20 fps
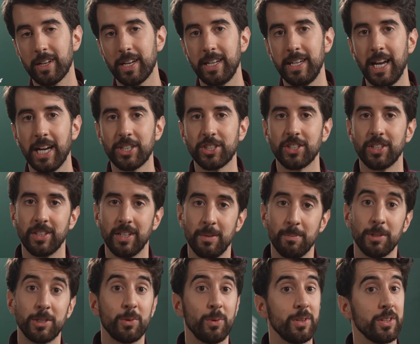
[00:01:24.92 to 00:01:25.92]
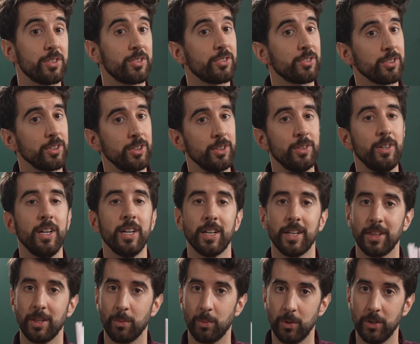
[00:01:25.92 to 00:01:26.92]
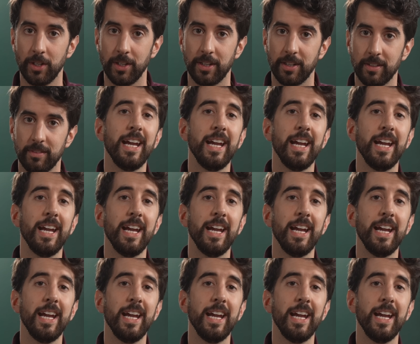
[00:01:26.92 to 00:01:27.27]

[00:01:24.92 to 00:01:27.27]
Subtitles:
connection between the screw and the wood.